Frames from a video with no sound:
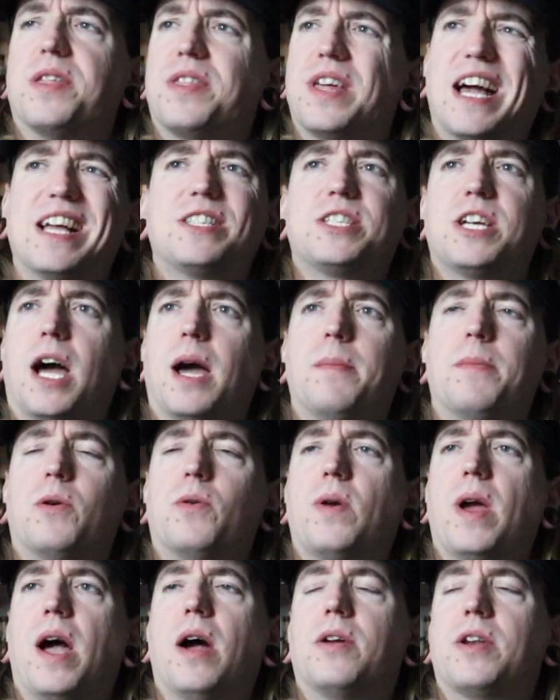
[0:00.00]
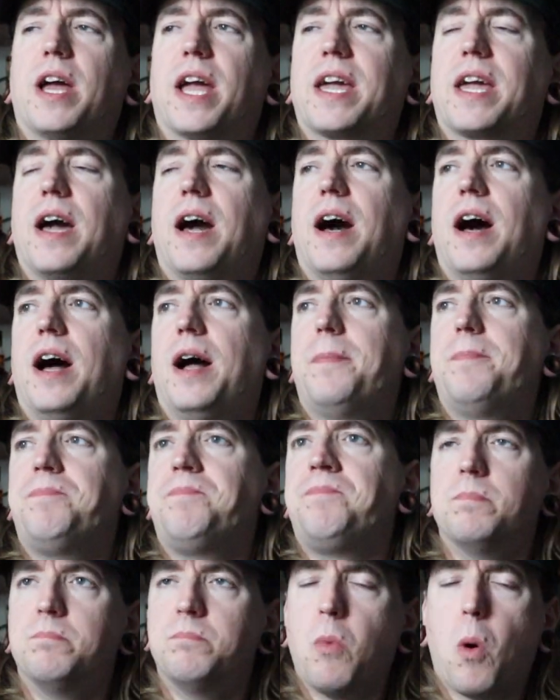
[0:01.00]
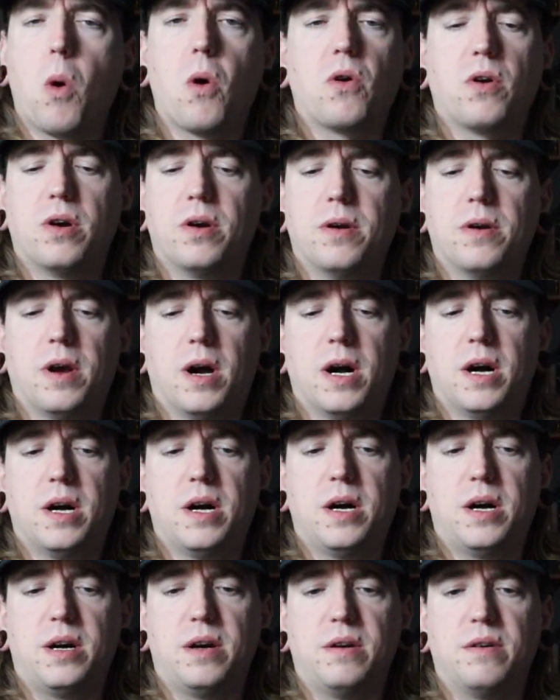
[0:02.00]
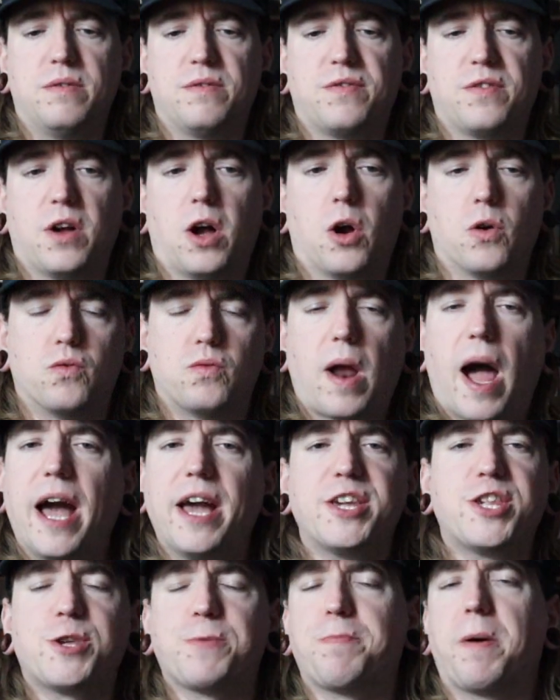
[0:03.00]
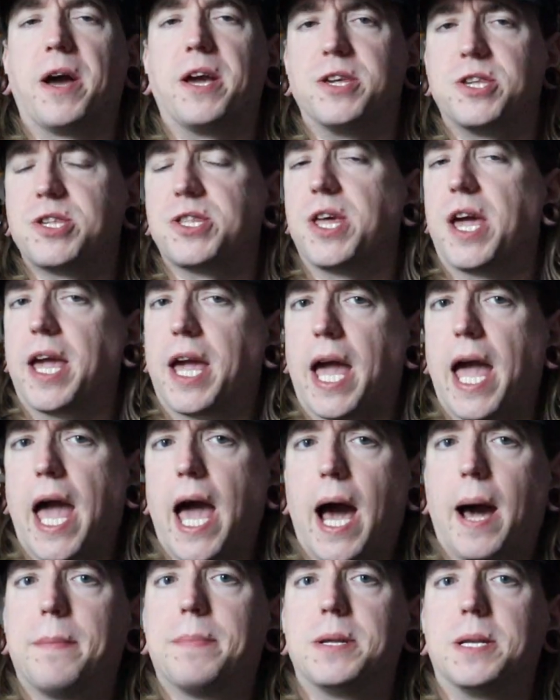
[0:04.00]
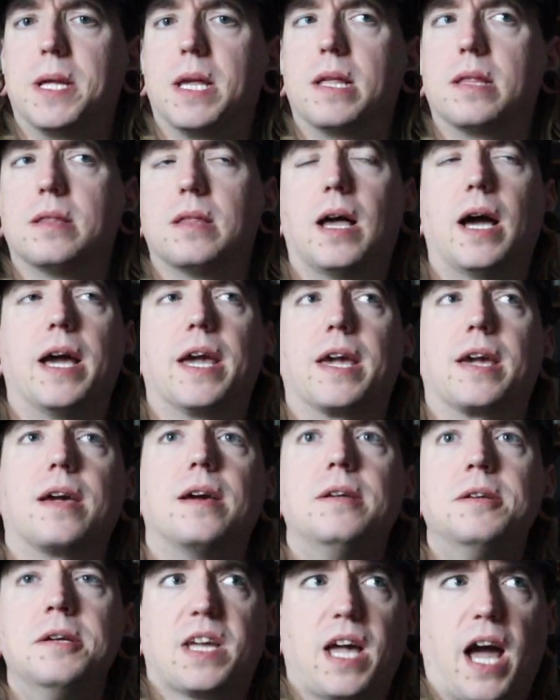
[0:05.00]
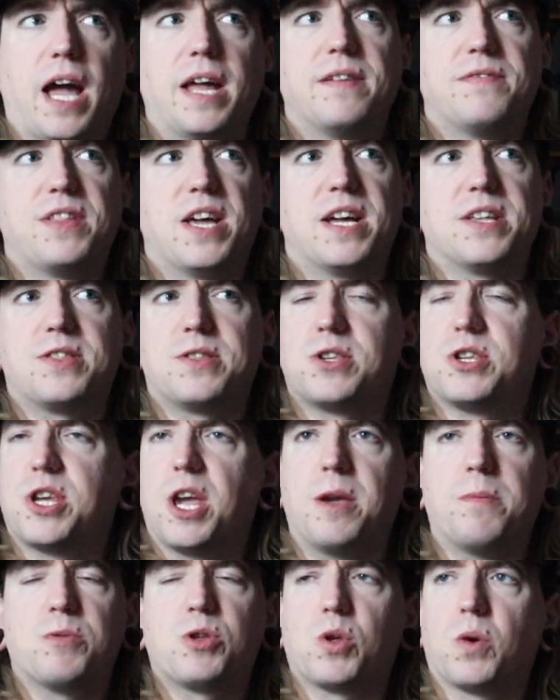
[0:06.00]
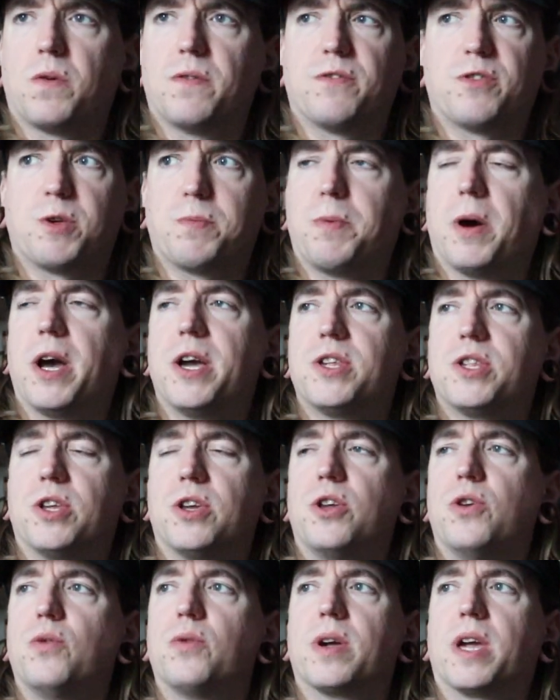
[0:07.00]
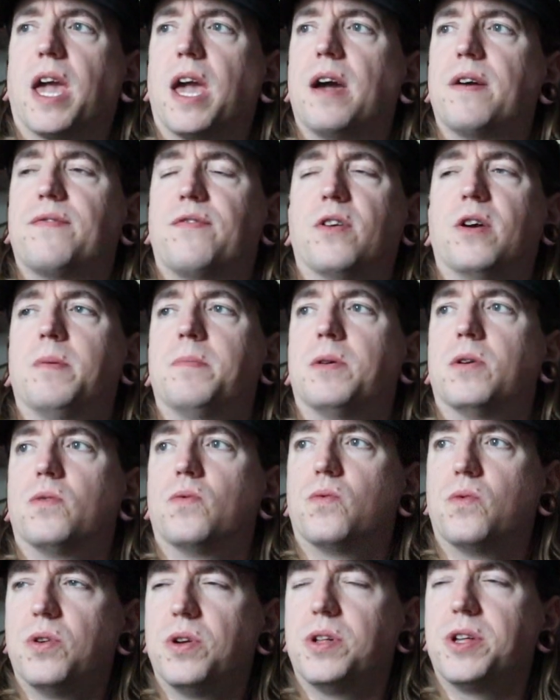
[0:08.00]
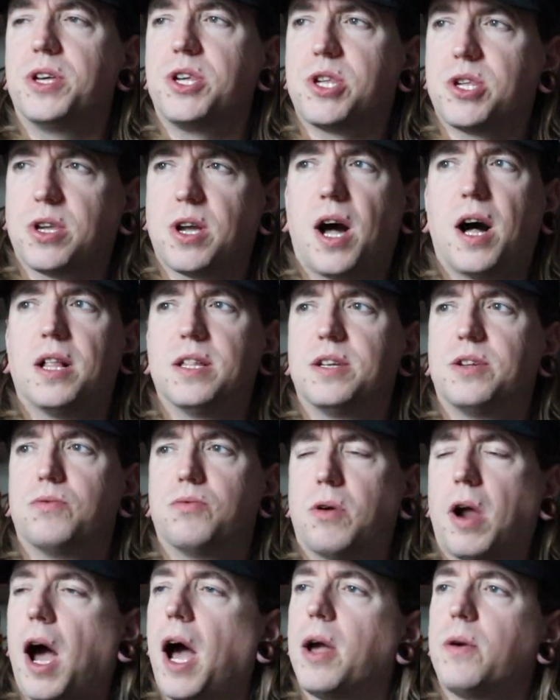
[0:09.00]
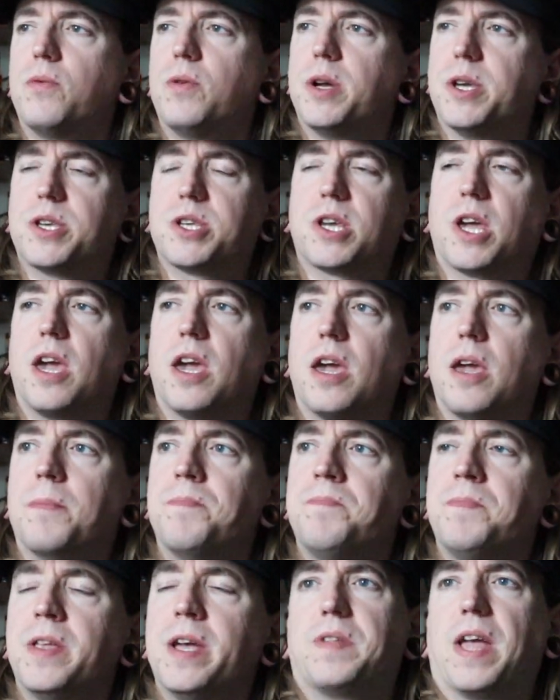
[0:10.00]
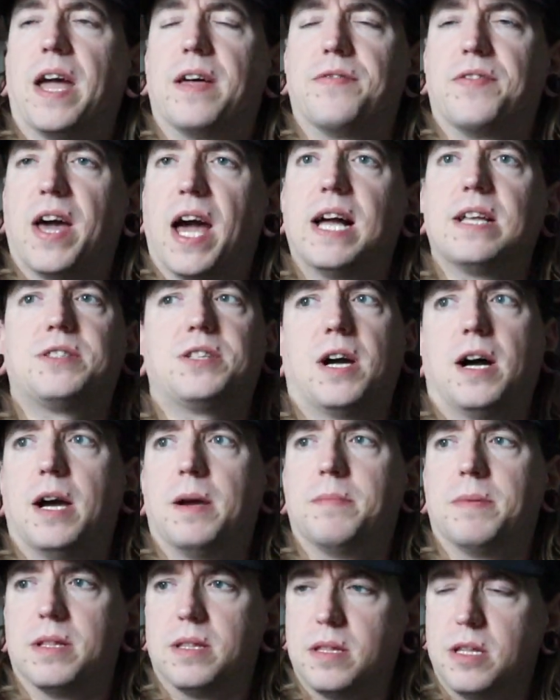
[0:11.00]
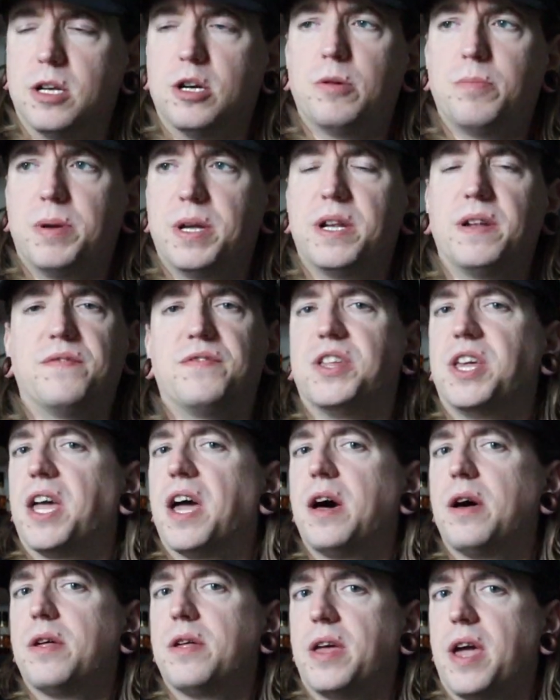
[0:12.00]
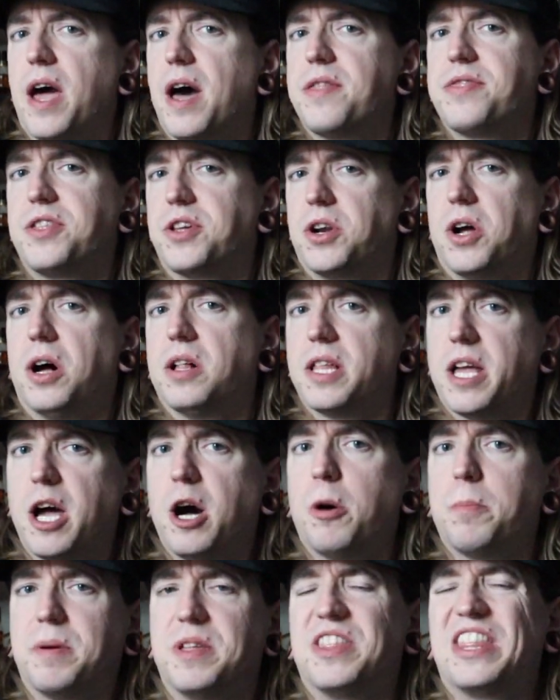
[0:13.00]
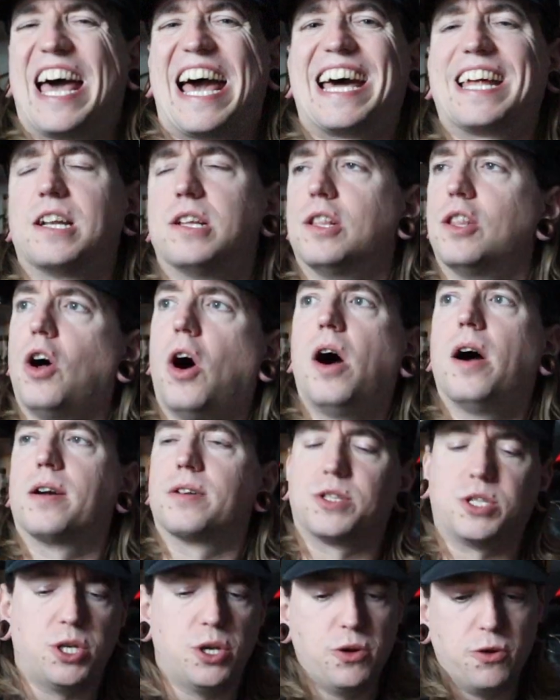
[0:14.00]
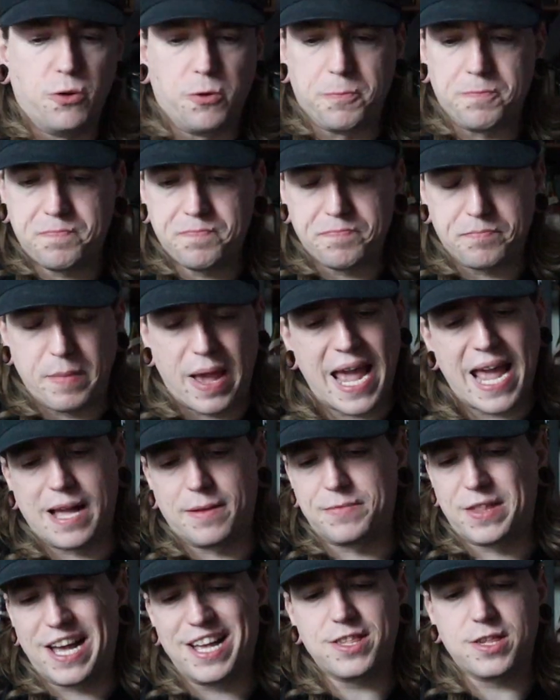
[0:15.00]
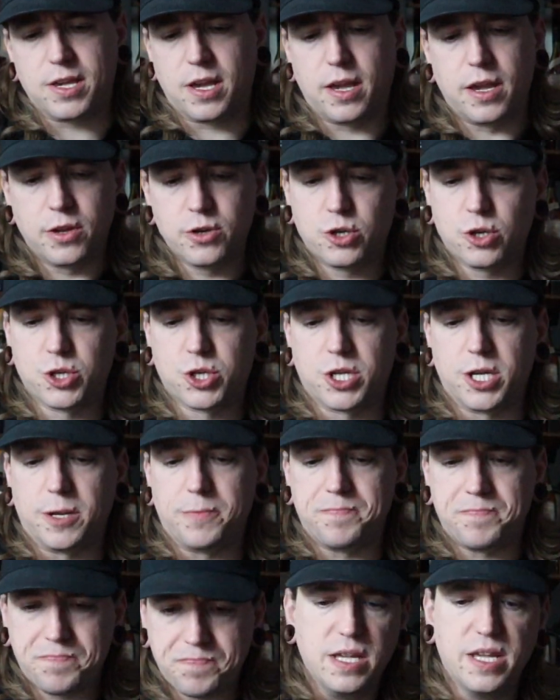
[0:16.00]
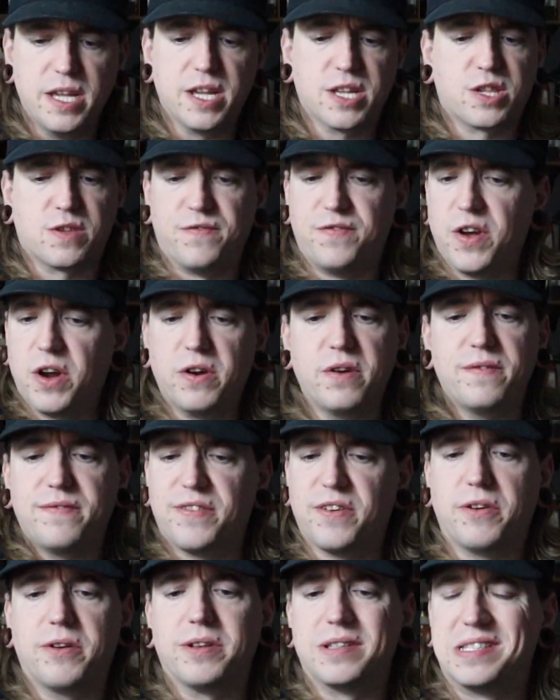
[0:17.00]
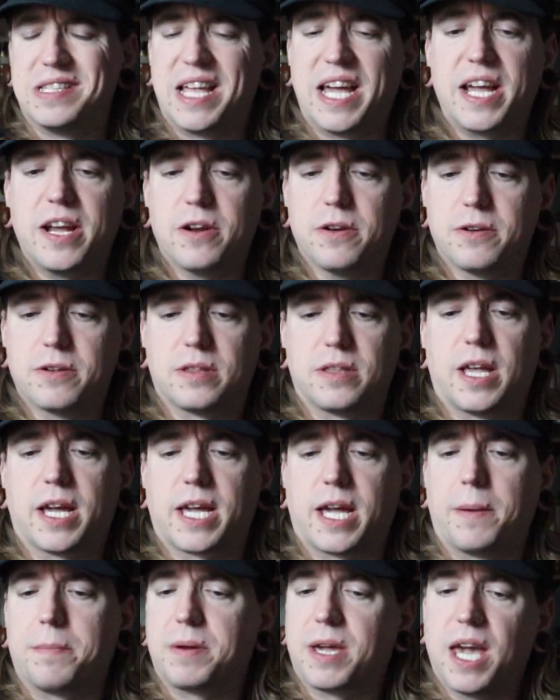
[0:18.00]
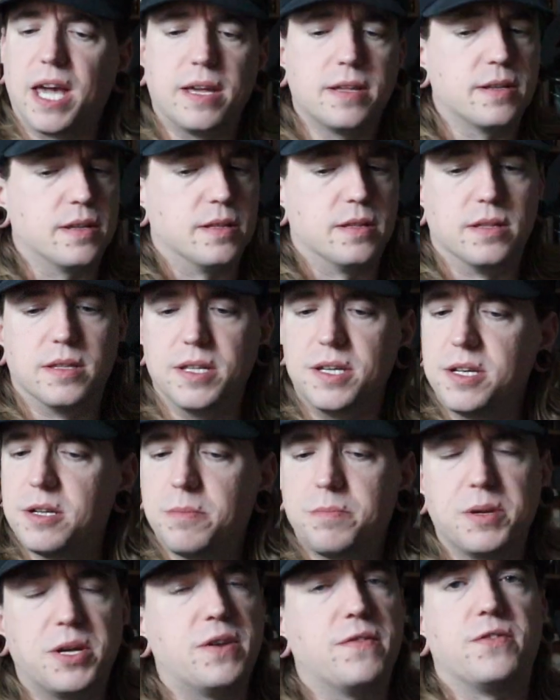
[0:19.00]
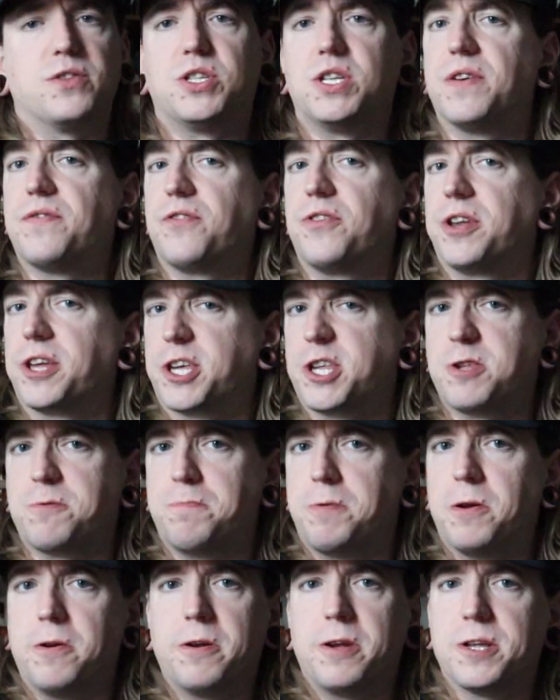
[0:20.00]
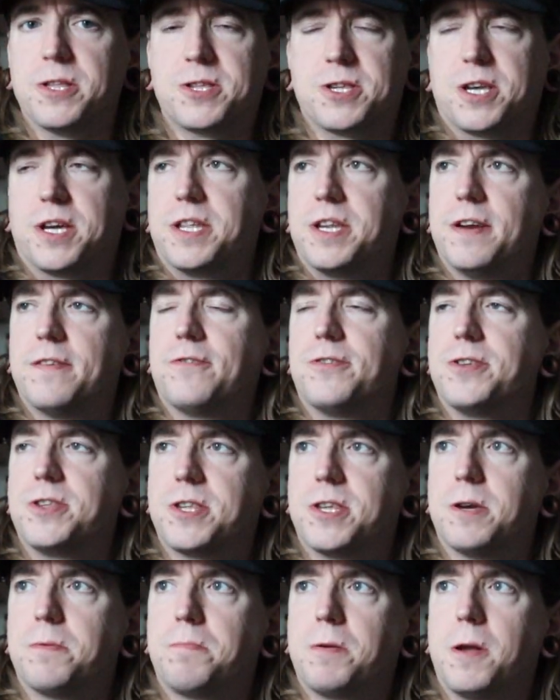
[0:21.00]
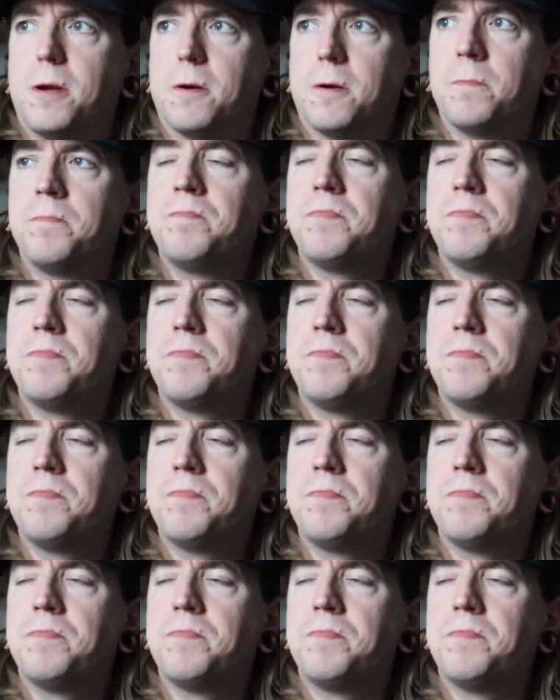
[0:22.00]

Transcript: That time around, I got more of a rye spice thing happening. Like, kind of that same sort of spice that you would get from a really solid rye whiskey. And that time, a little bit of the ethanol helping that along, too. Man, that's interesting. It's very, very layered. Like, I'm getting a little bit of a different experience on every sip here.